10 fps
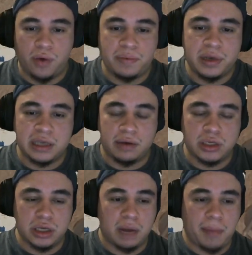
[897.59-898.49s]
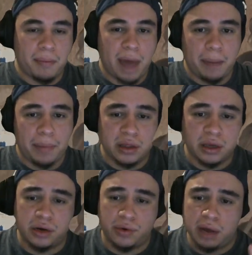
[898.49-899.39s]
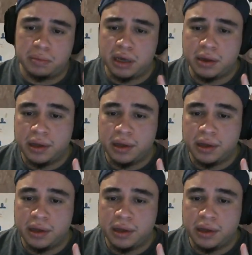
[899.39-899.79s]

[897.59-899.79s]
way because I was looking at my map and looking around me.